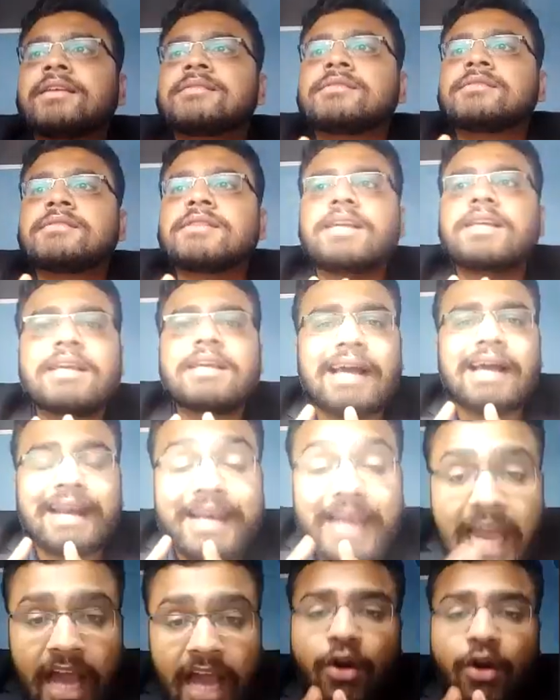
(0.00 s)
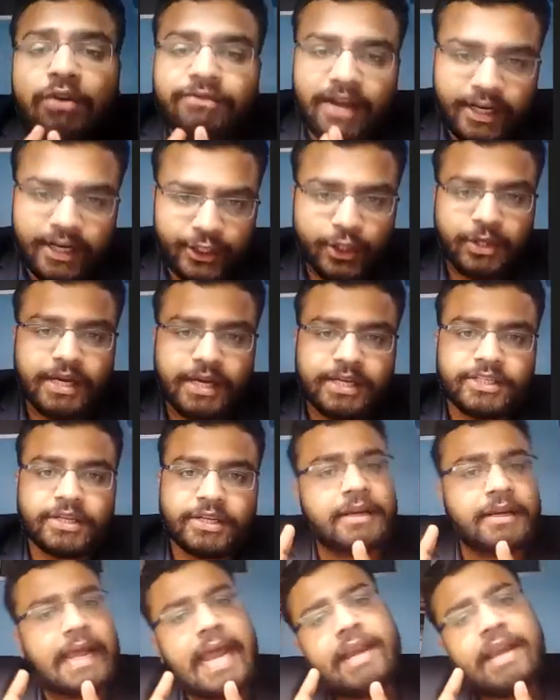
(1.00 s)
the lack of education.
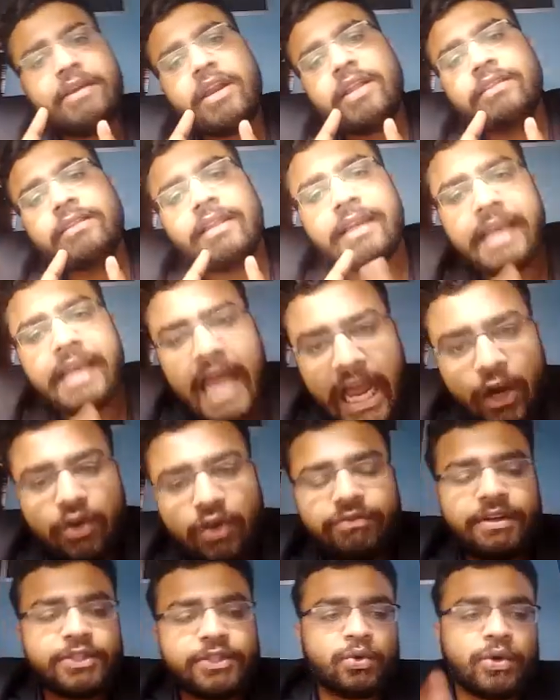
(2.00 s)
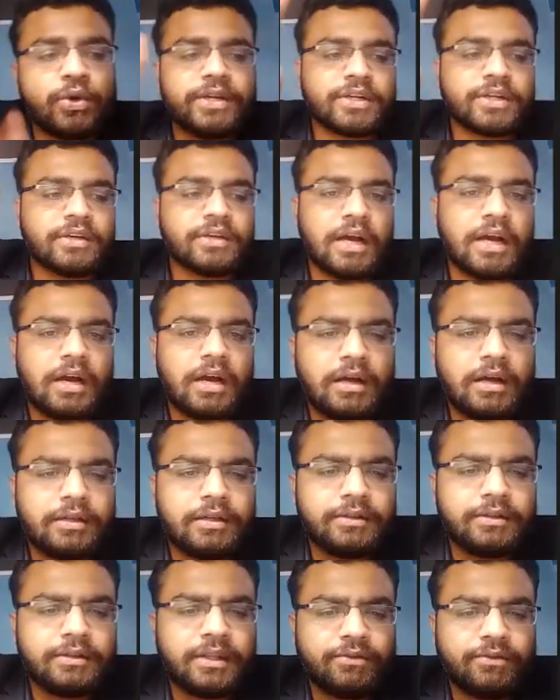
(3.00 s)
And in the lack of education,
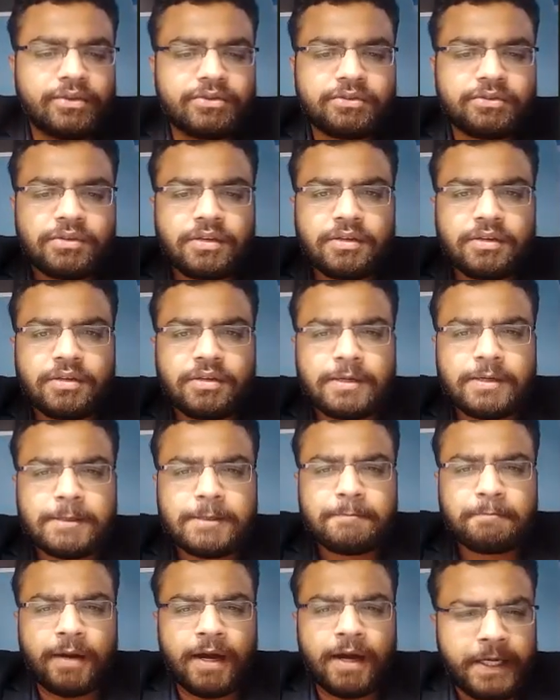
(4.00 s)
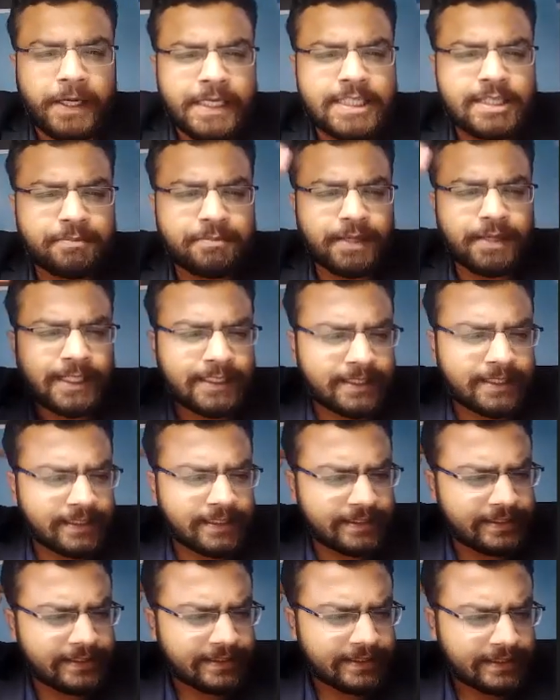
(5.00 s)
there was a
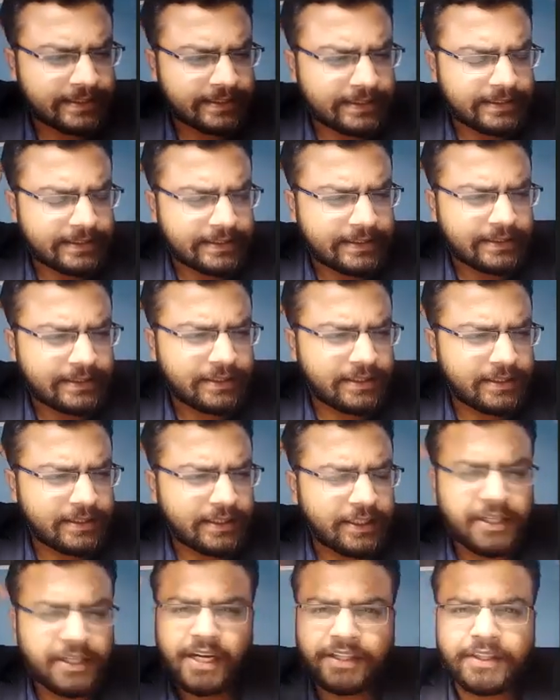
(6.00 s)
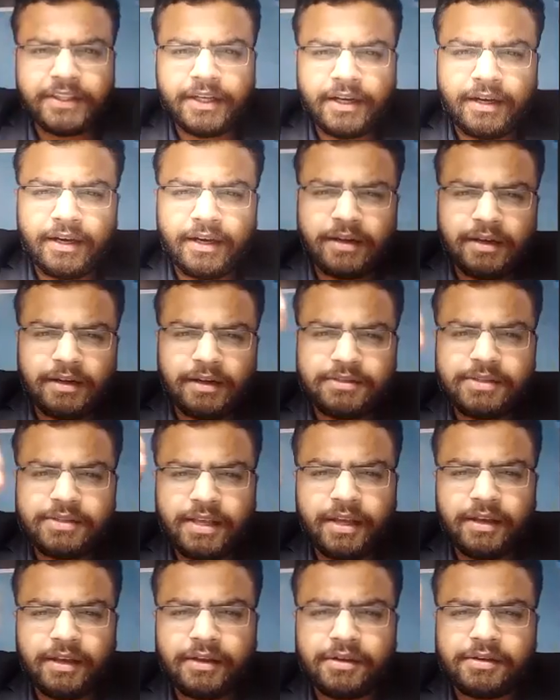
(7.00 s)
participant, Nitika
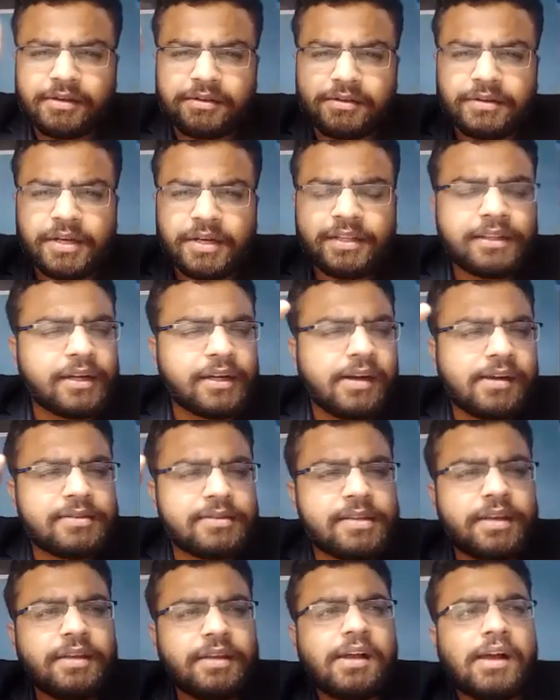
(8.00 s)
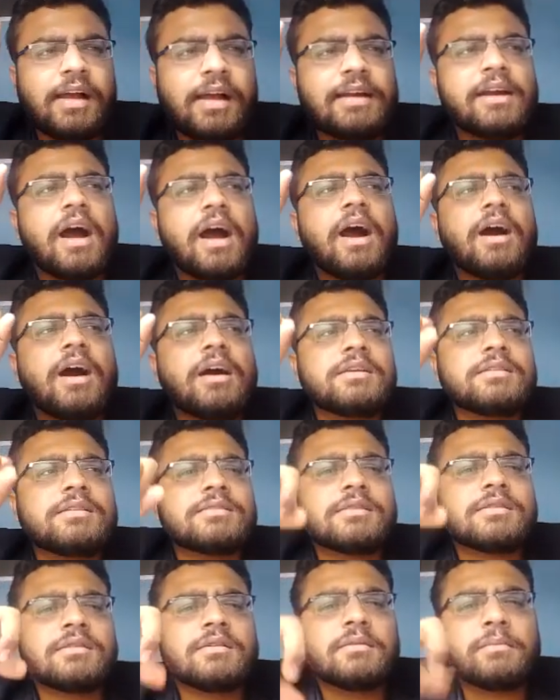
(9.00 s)
Singh. Nitika Singh had
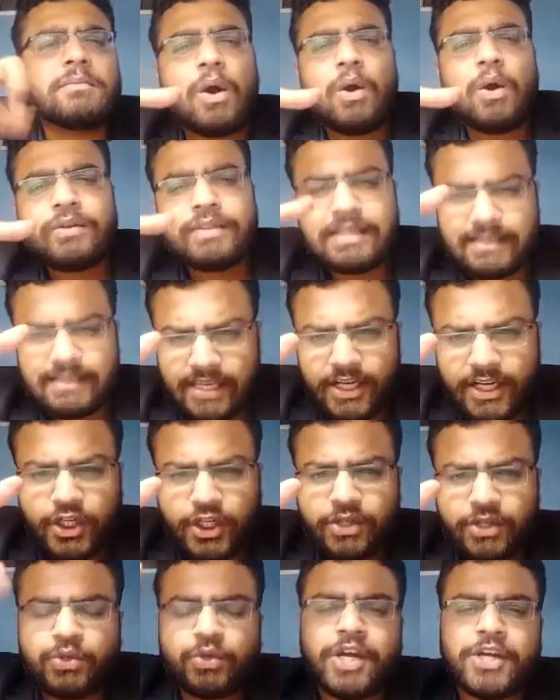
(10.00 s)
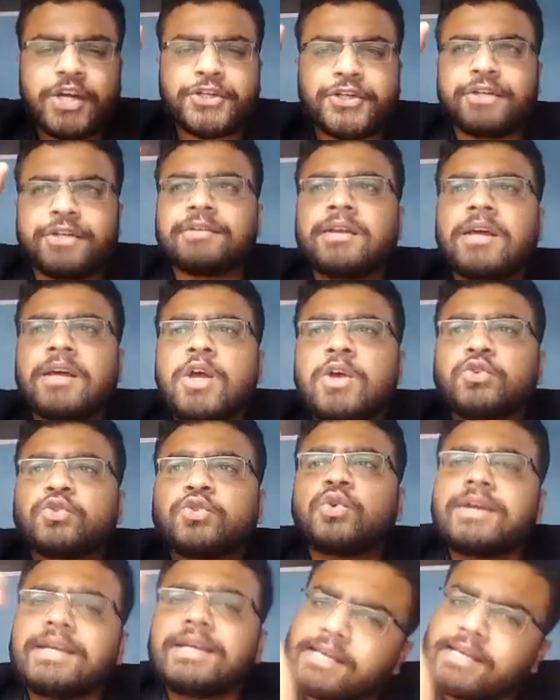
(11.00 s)
asked about the sex education. So
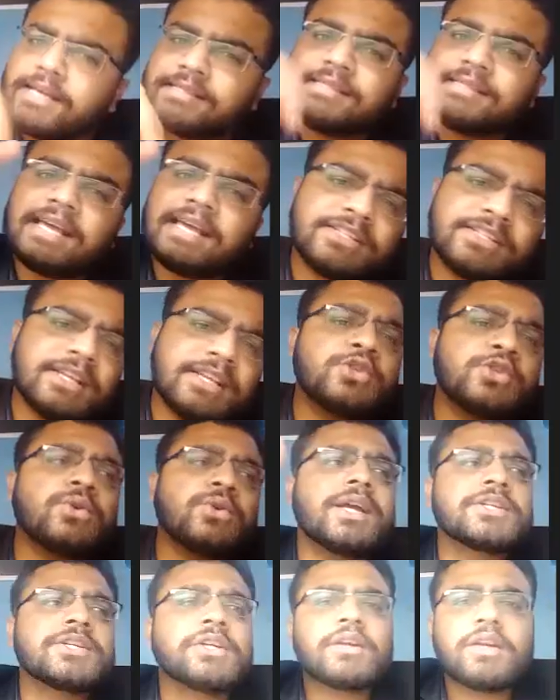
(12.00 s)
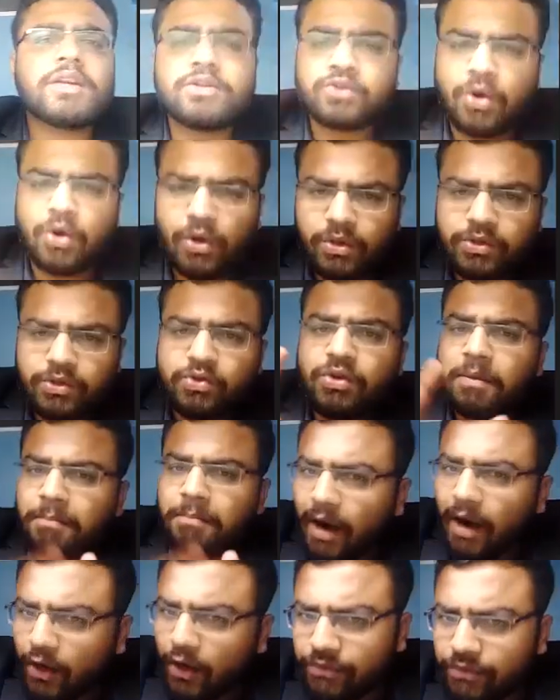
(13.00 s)
yes, sex education is also a
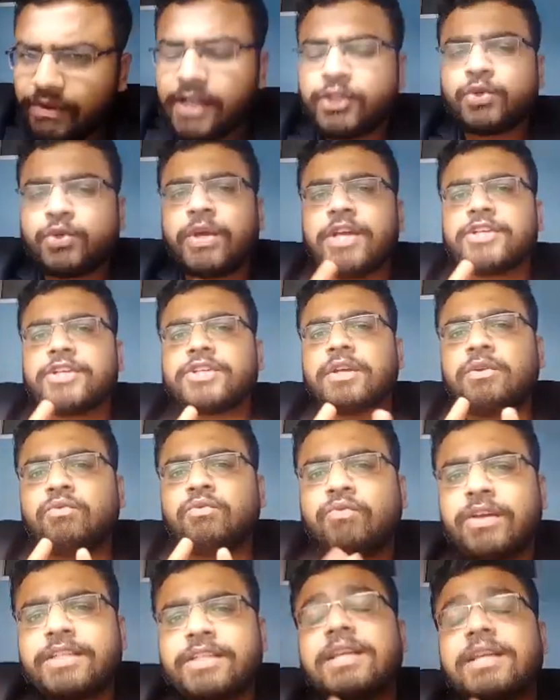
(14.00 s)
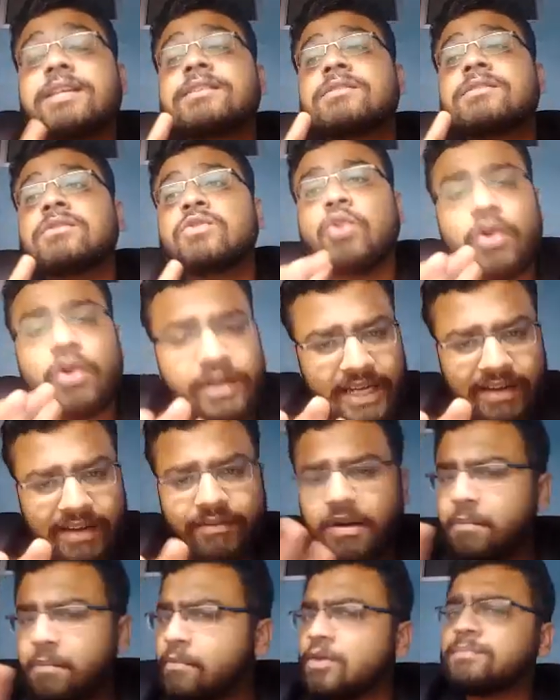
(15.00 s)
part of education which is not
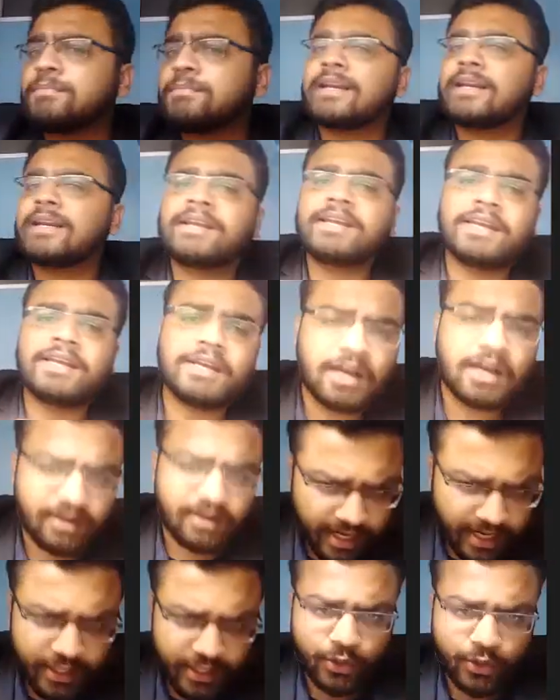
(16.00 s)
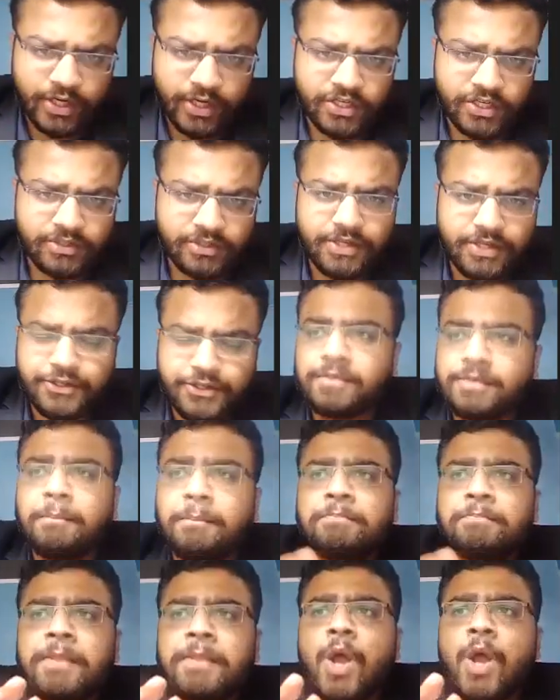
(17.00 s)
given properly in our education system.
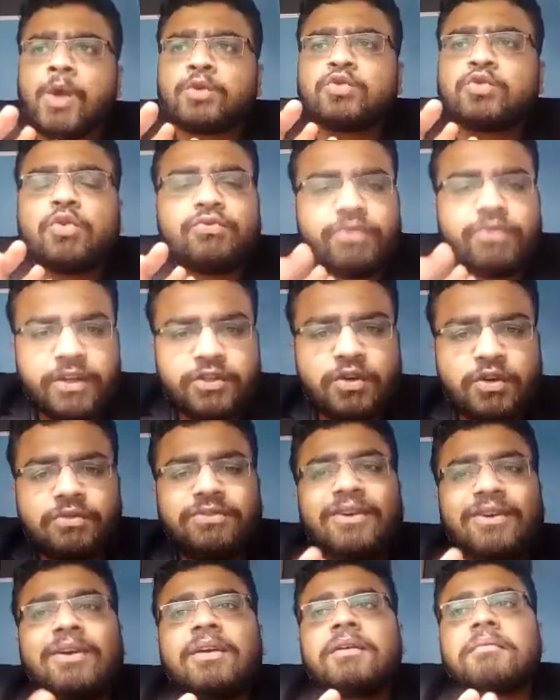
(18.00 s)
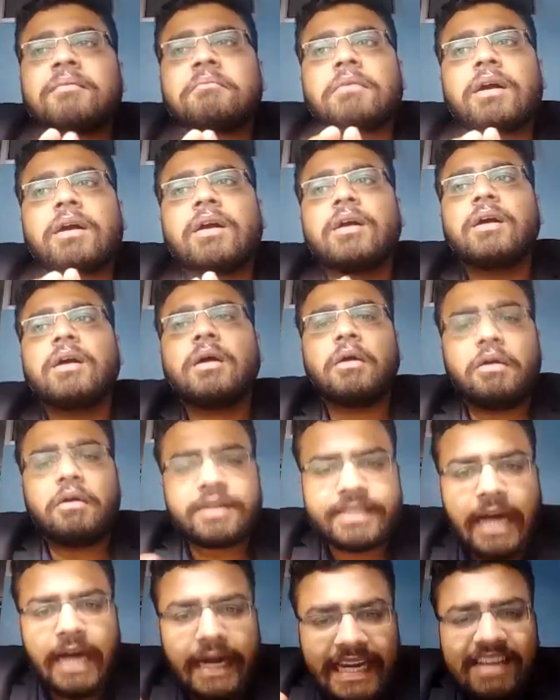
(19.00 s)
So first of all,
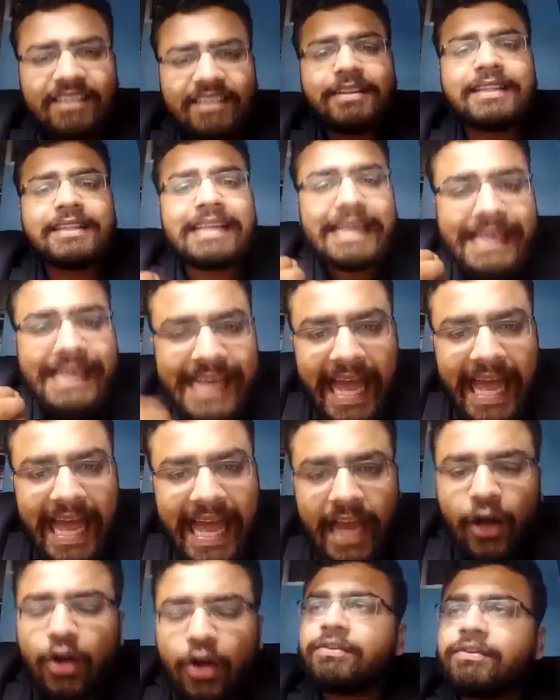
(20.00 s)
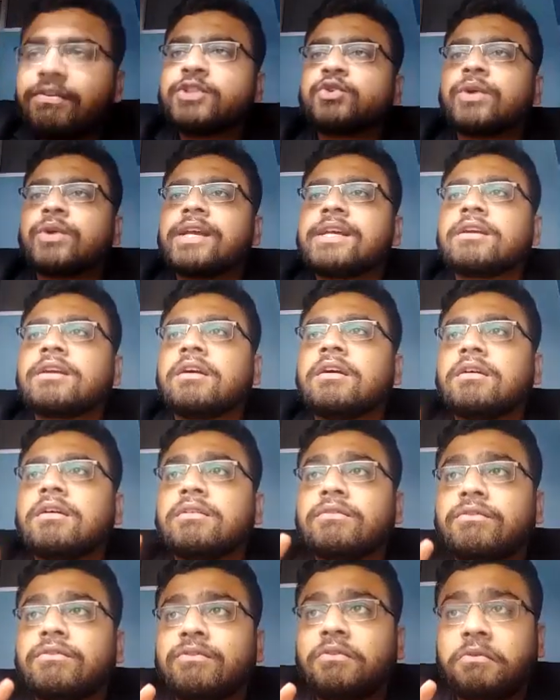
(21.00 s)
starting with the lack of education,
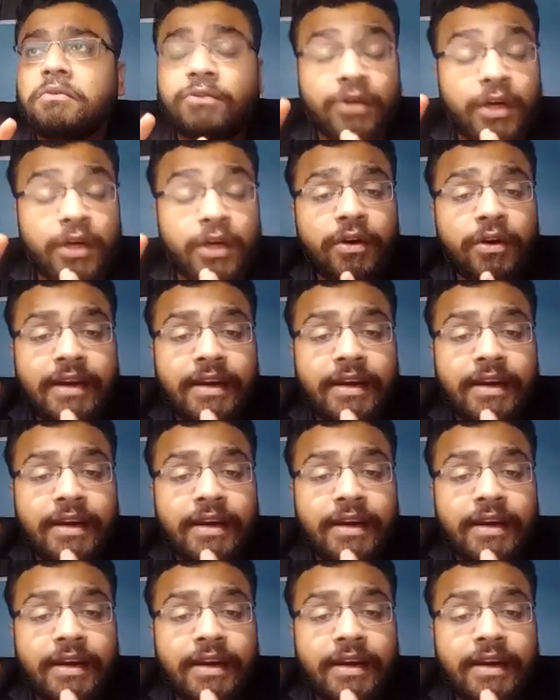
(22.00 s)
one